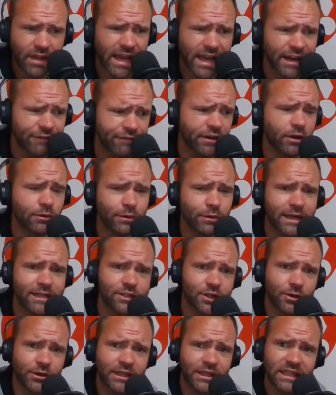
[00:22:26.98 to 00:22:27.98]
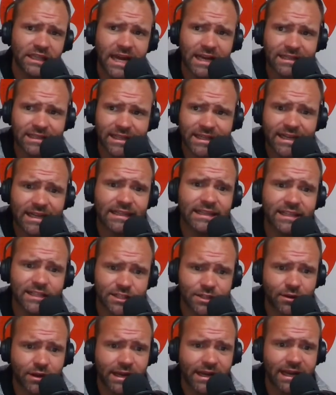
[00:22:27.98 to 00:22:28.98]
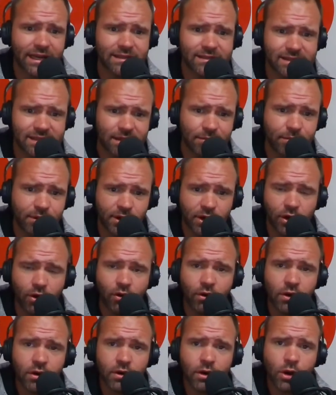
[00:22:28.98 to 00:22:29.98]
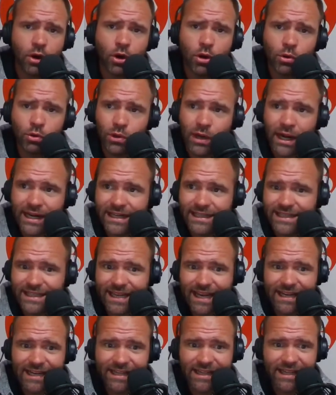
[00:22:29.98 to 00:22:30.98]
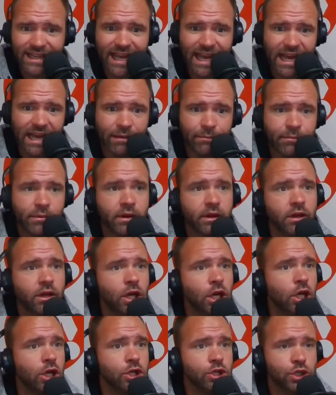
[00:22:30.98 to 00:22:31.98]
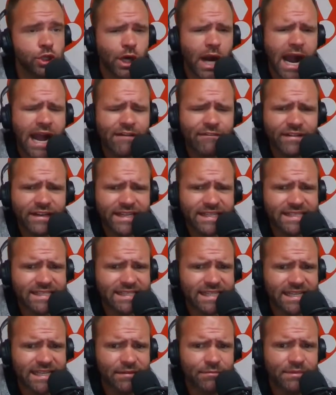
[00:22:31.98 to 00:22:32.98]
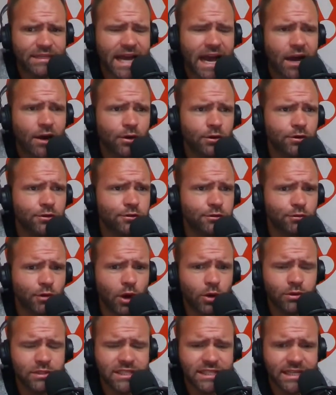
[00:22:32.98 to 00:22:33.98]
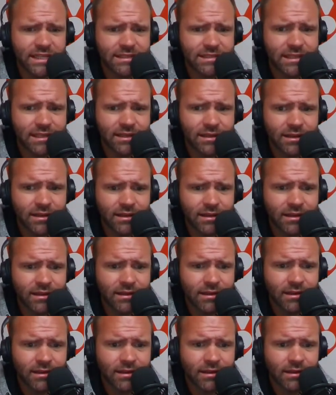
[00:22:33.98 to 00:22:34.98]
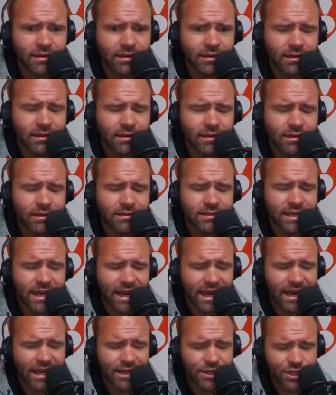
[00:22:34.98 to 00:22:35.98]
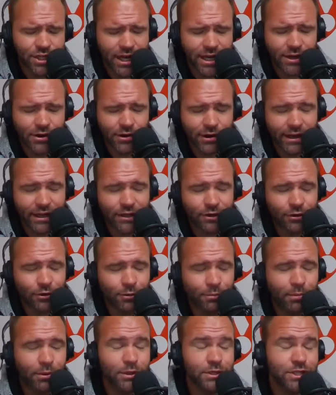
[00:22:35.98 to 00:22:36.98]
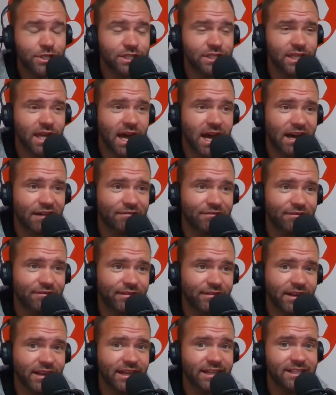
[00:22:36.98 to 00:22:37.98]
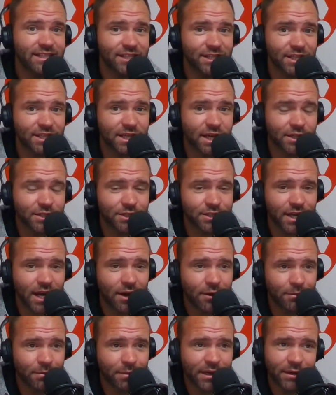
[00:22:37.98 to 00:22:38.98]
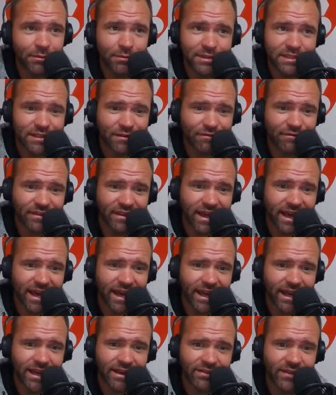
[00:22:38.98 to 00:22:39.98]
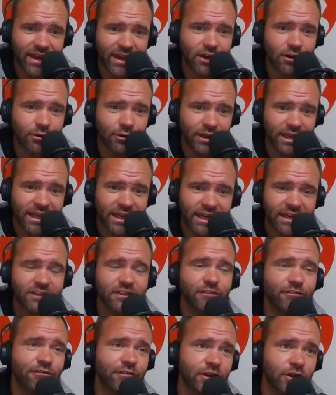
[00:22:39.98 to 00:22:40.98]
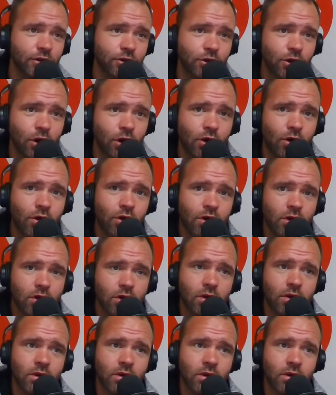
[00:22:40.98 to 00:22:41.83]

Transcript: NFL Red Zone had locked in on this, so I got to see Burrow right at the end of the game. Driving his team down, throws it to AJ Green, who pushes off, gets the touchdown, but it was a flag. They go to kick the field goal.